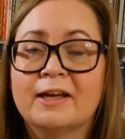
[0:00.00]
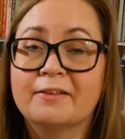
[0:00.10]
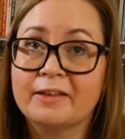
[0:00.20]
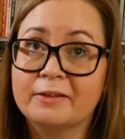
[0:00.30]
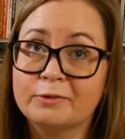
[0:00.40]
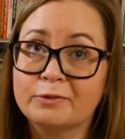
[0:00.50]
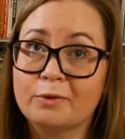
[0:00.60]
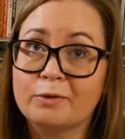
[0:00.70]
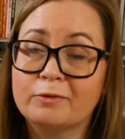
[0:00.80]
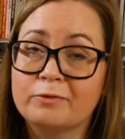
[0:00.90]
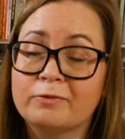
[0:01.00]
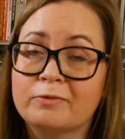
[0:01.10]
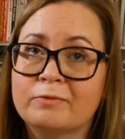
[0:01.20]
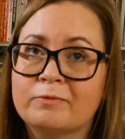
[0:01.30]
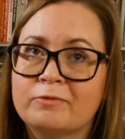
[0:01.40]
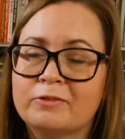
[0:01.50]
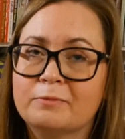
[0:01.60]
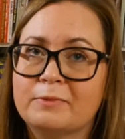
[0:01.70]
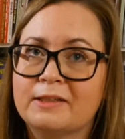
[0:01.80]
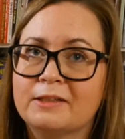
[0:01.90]
And that was all
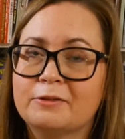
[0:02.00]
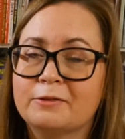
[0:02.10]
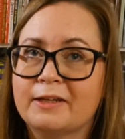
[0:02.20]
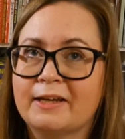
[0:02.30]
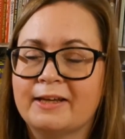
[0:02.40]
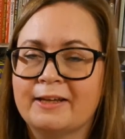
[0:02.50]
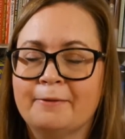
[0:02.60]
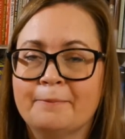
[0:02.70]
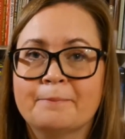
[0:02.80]
from me today.